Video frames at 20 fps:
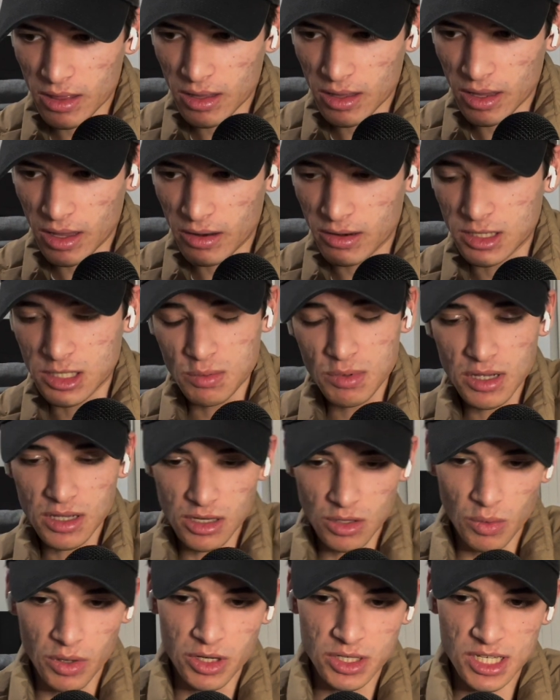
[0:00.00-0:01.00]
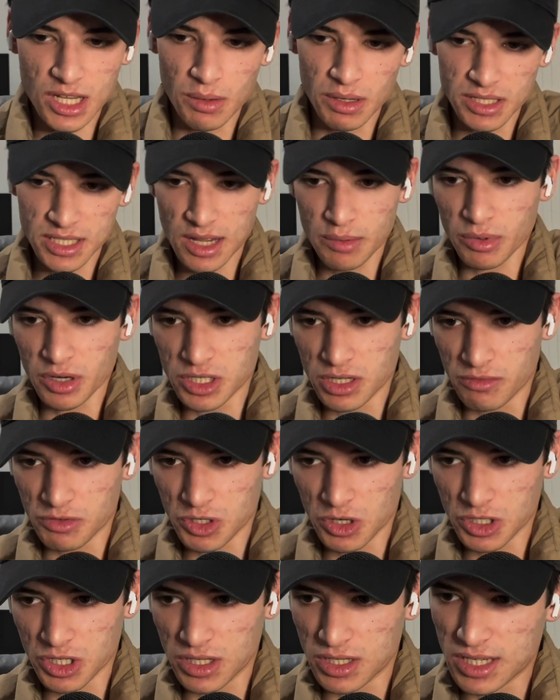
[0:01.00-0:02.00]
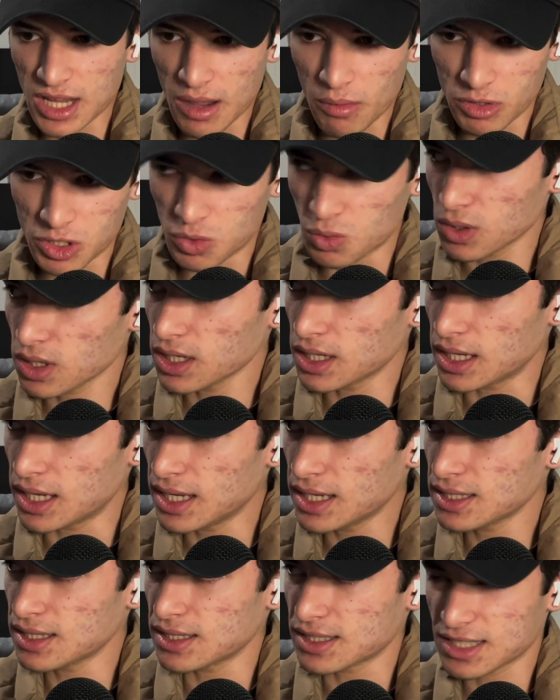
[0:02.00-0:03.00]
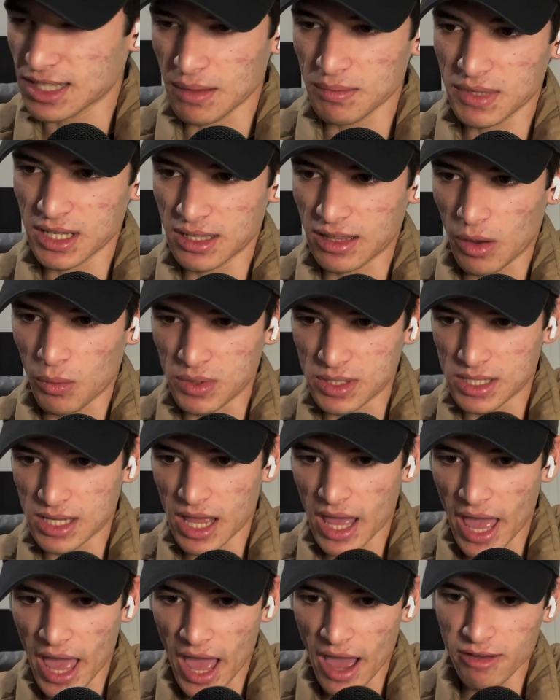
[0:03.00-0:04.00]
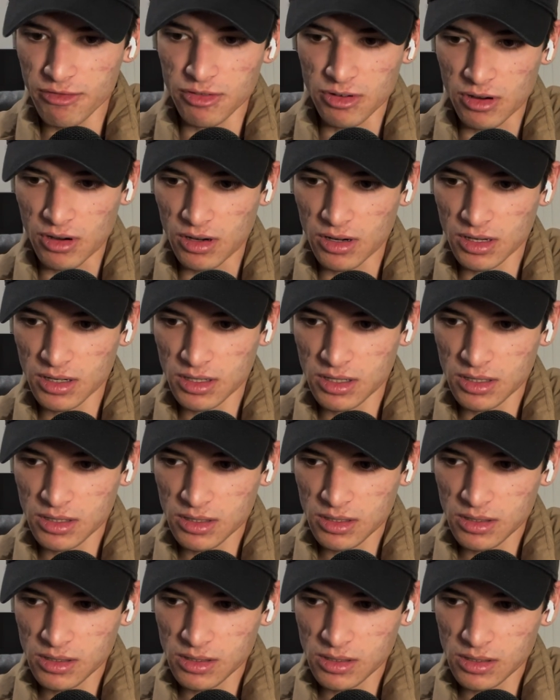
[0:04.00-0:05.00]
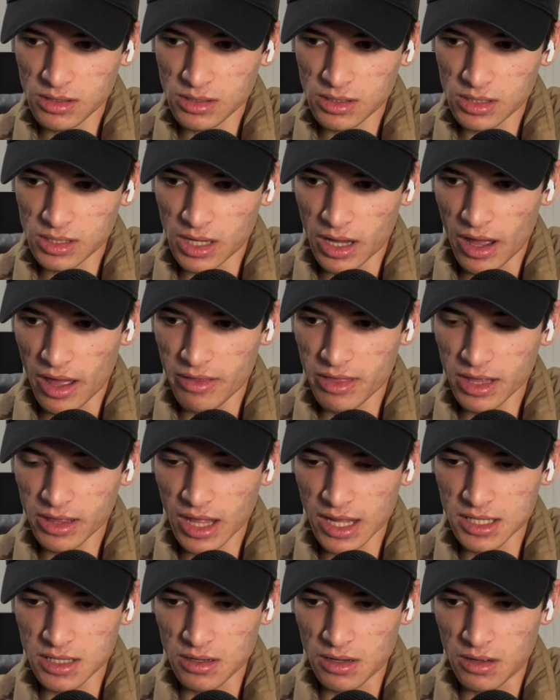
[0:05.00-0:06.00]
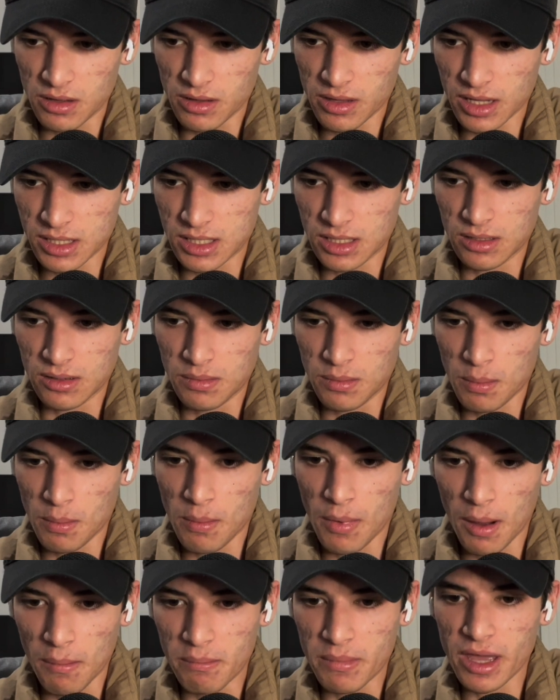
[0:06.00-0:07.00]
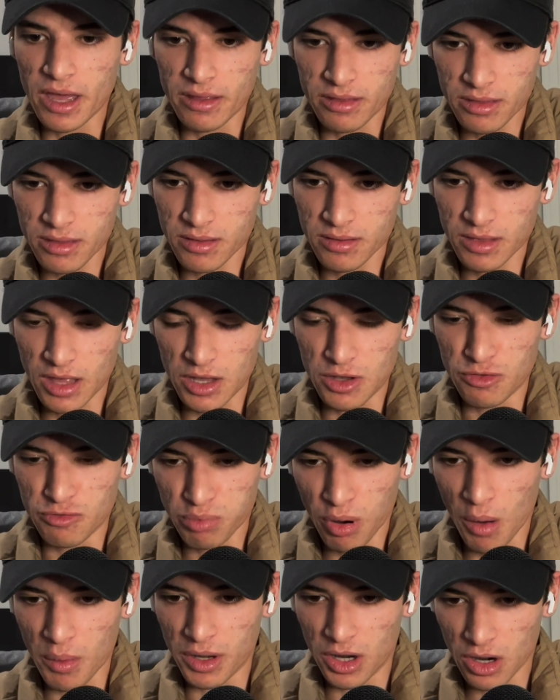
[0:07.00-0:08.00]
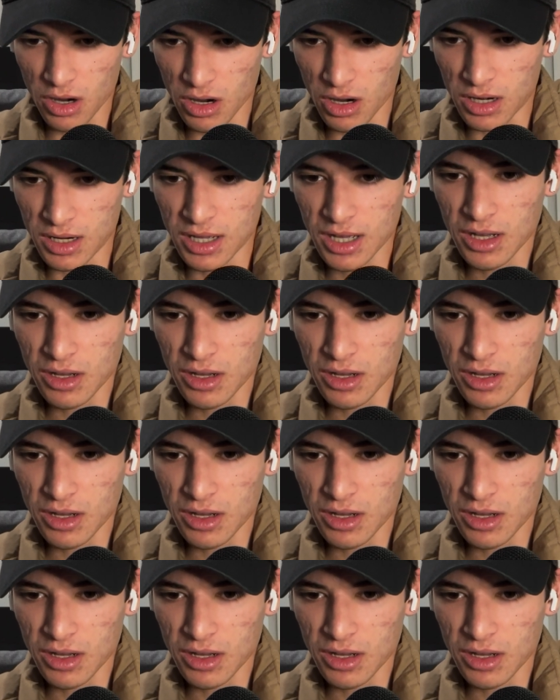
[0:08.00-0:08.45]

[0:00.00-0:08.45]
And speaking to what you said about the separation of church and state, which really isn't something that was ever, I think that's a myth that you've probably heard